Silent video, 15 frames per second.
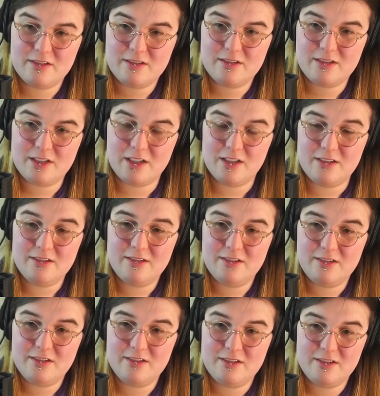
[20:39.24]
You know?
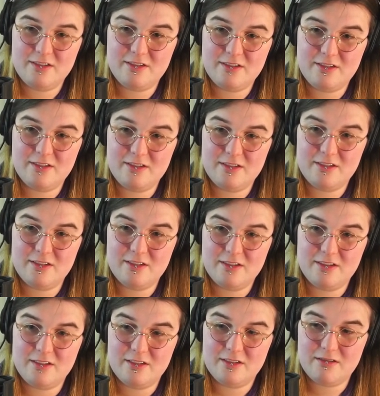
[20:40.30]
Yeah,
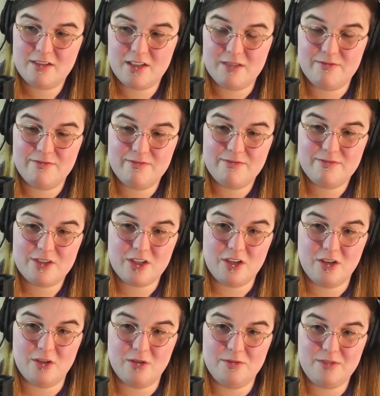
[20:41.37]
I agree. Yeah.
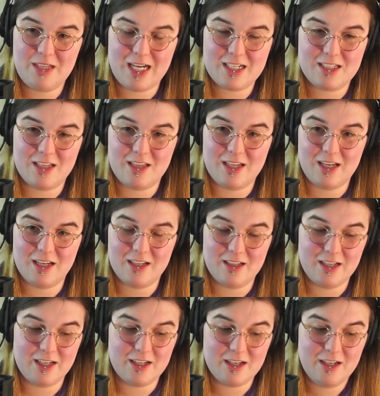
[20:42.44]
So that's the thing.
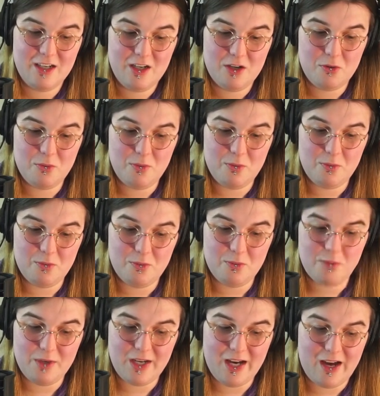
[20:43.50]
Like
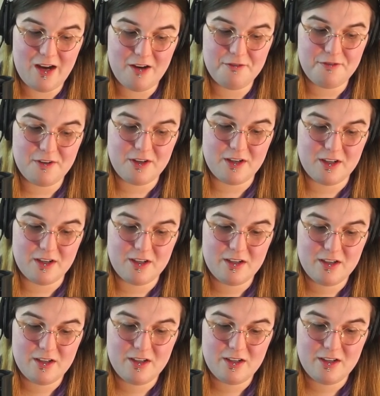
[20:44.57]
we have uh,
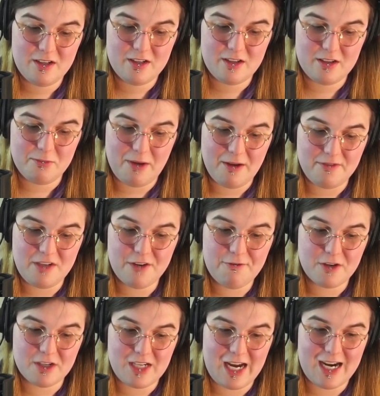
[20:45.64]
we have
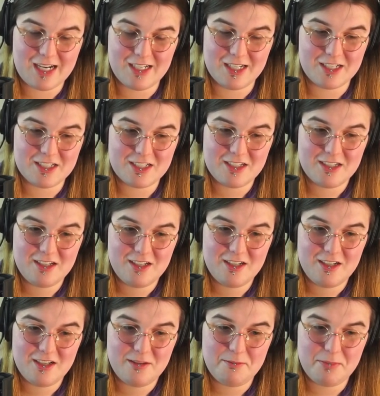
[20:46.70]
different tactics
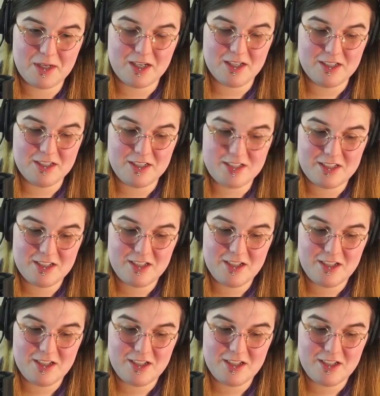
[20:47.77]
because